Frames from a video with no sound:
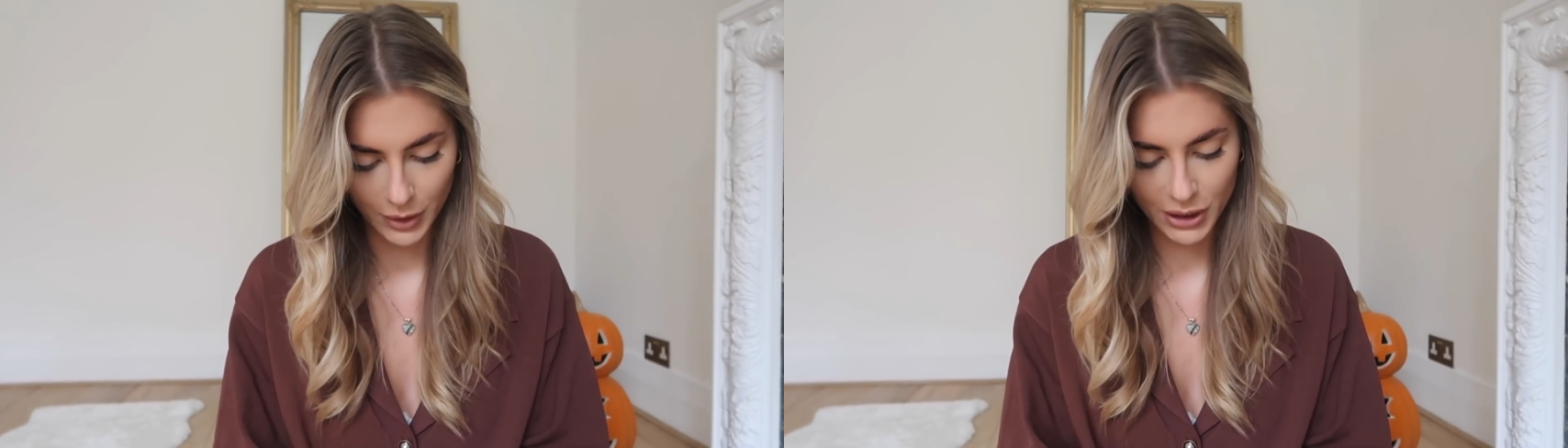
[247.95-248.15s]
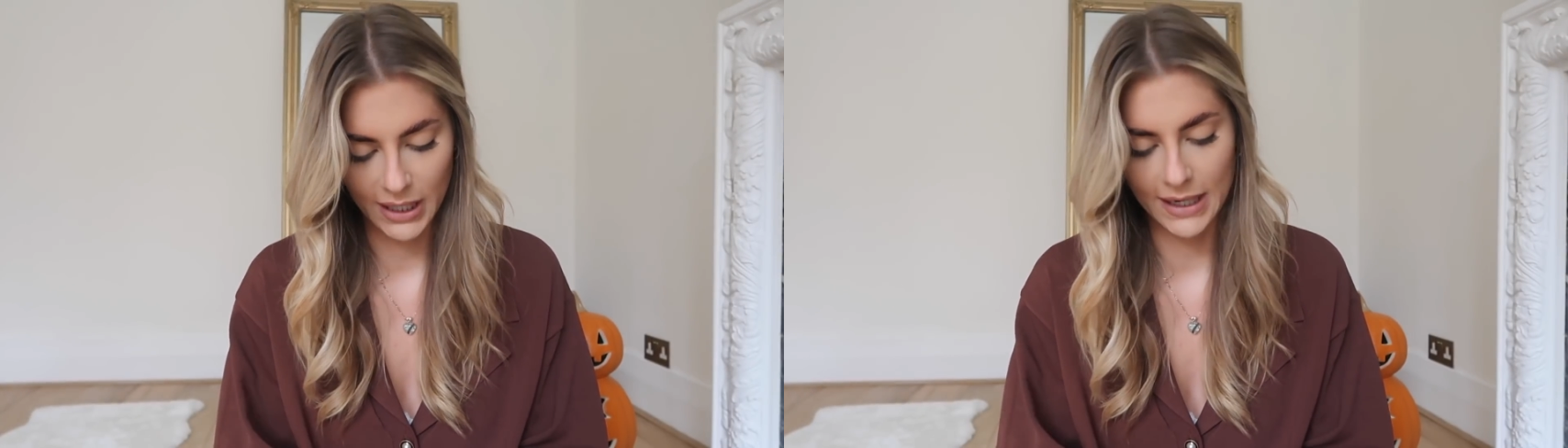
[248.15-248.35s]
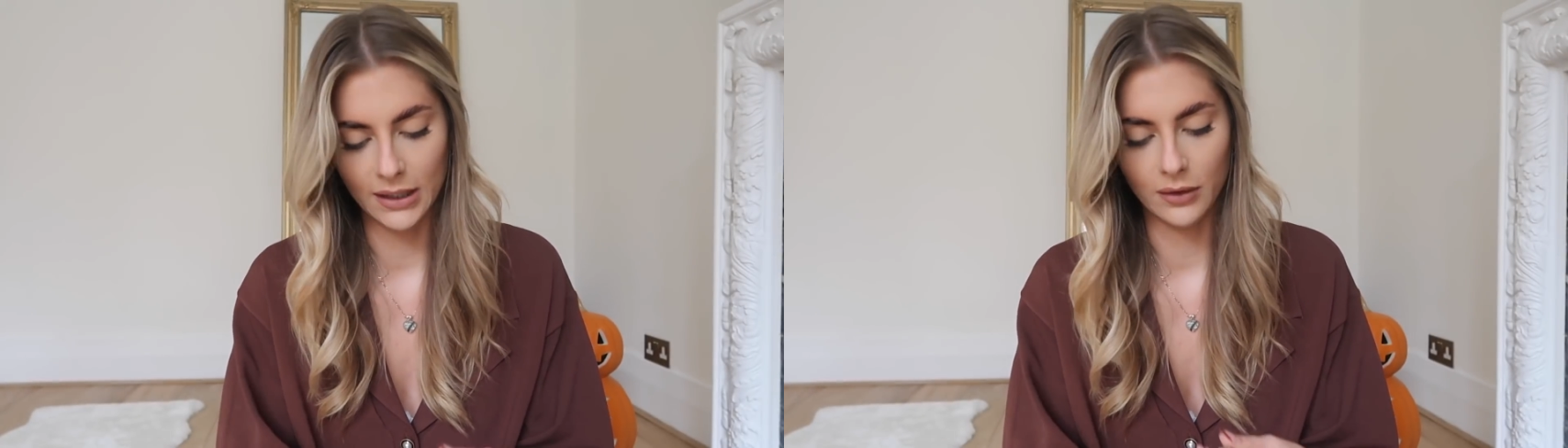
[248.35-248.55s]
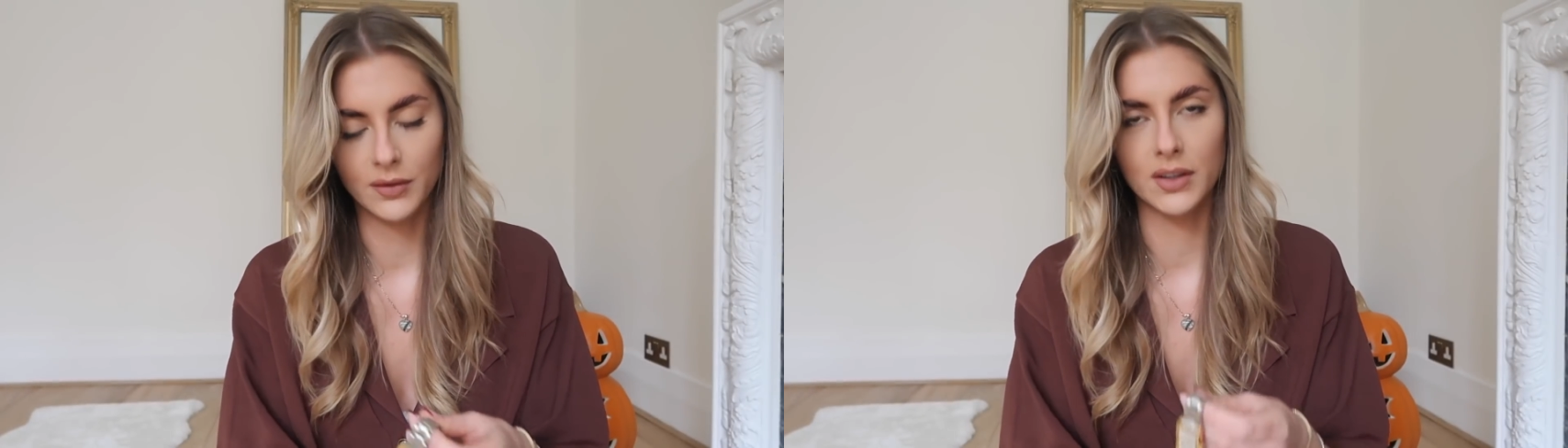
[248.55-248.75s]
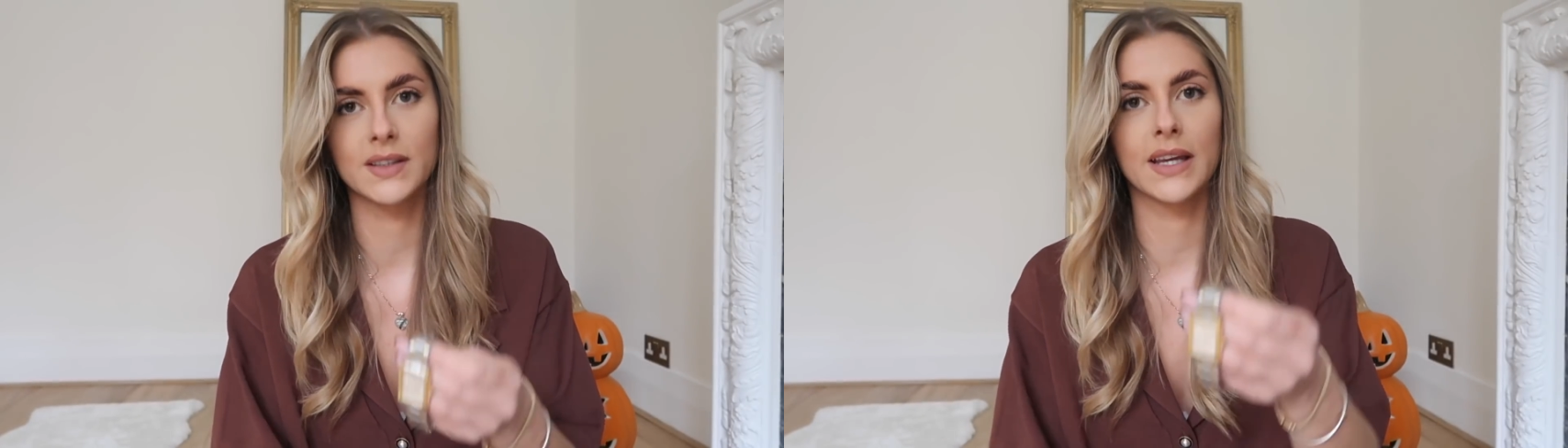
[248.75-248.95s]
which I love
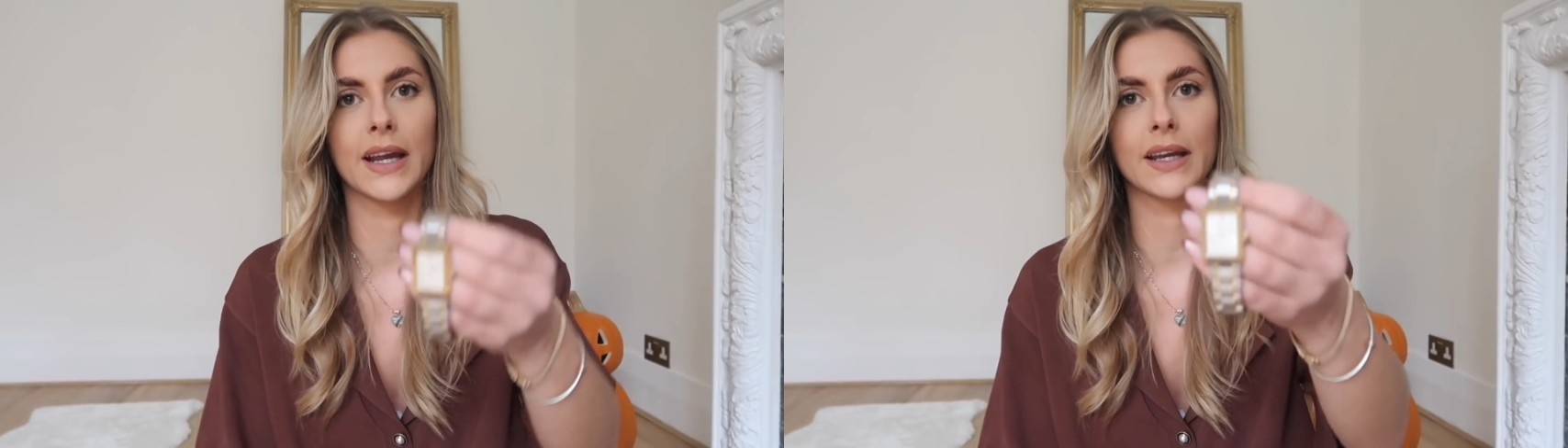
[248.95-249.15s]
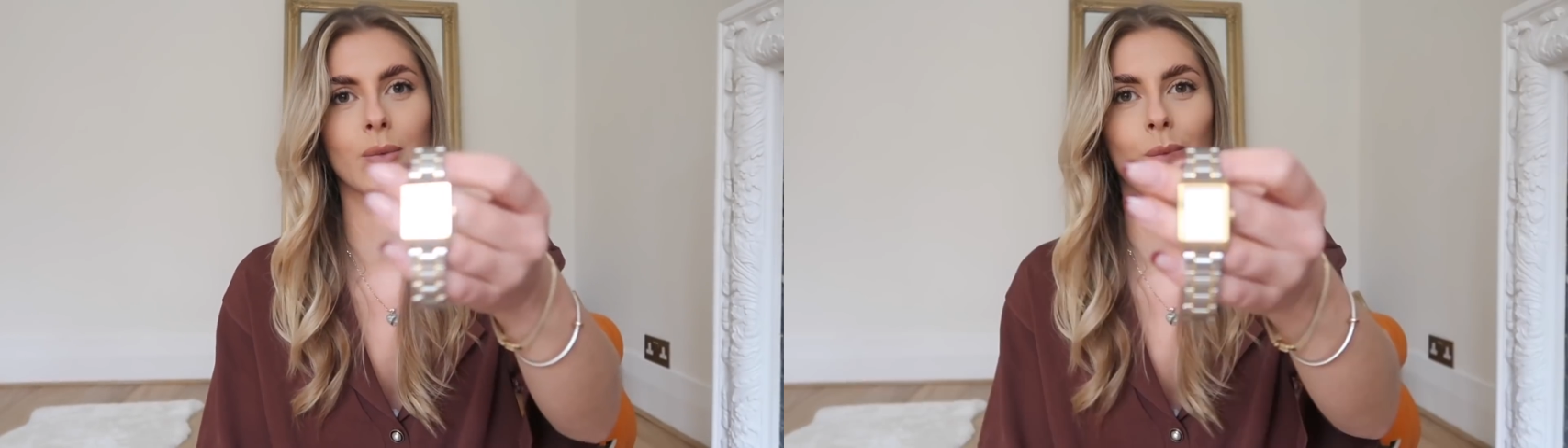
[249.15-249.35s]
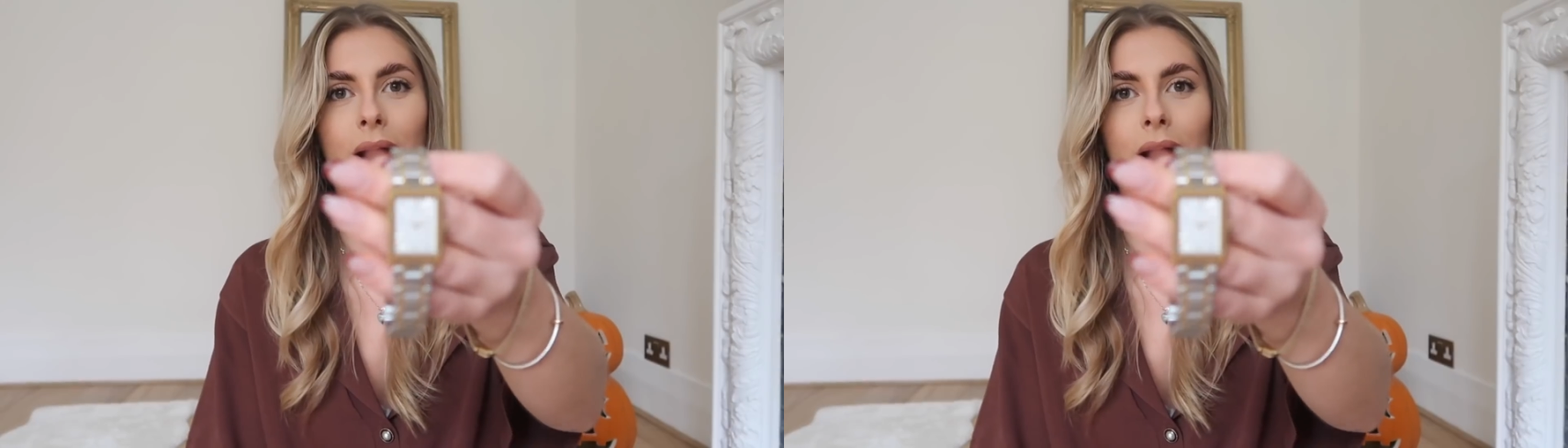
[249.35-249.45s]
because then I can